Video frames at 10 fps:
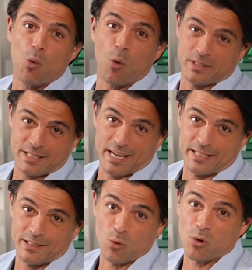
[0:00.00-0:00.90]

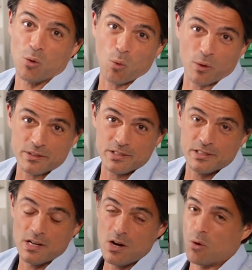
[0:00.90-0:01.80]
quartzite or quartz